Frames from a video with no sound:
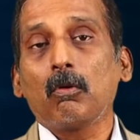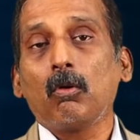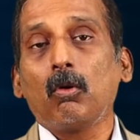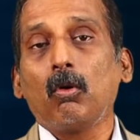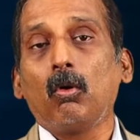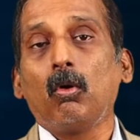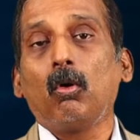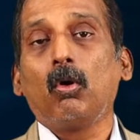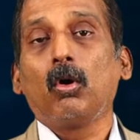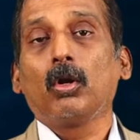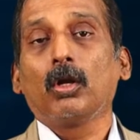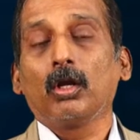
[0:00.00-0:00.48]

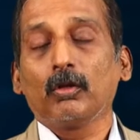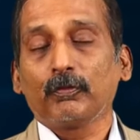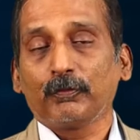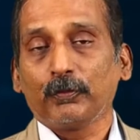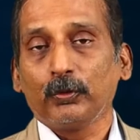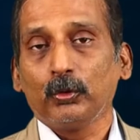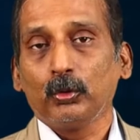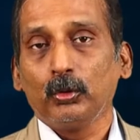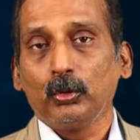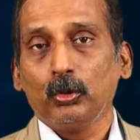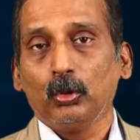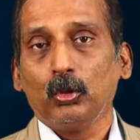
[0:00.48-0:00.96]
all of
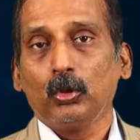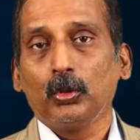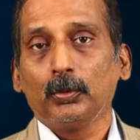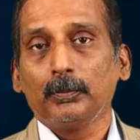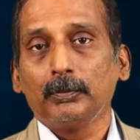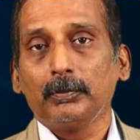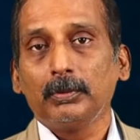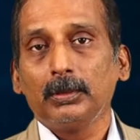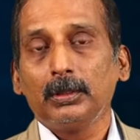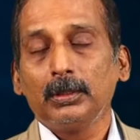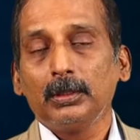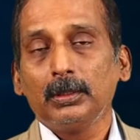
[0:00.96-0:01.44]
you
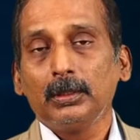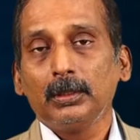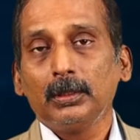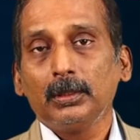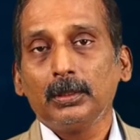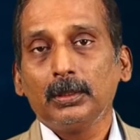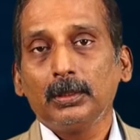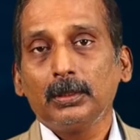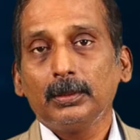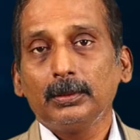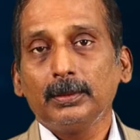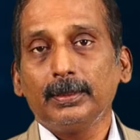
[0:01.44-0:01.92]
know
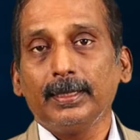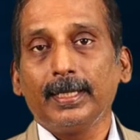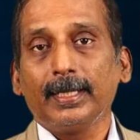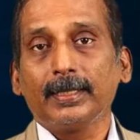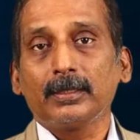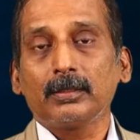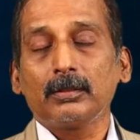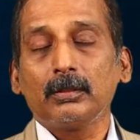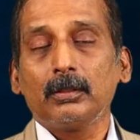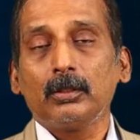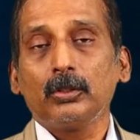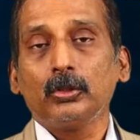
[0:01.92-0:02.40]

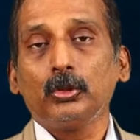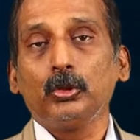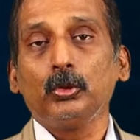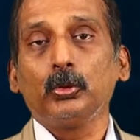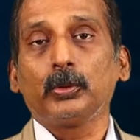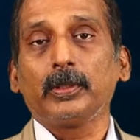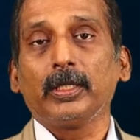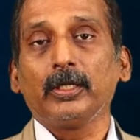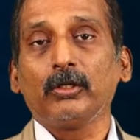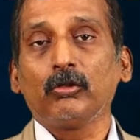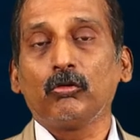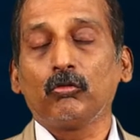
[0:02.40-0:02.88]
that you
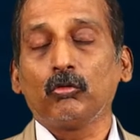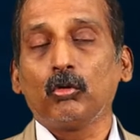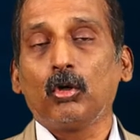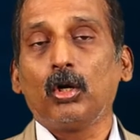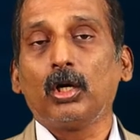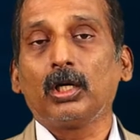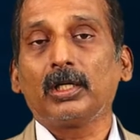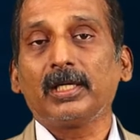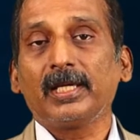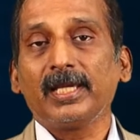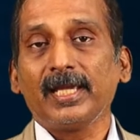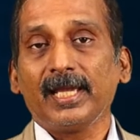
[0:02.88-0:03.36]
can
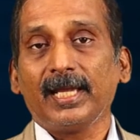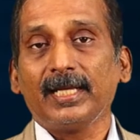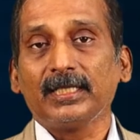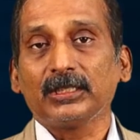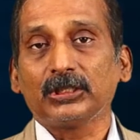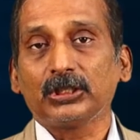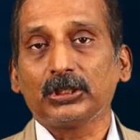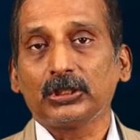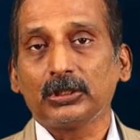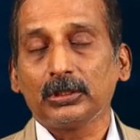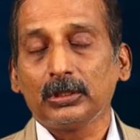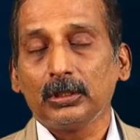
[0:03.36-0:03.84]
draw cash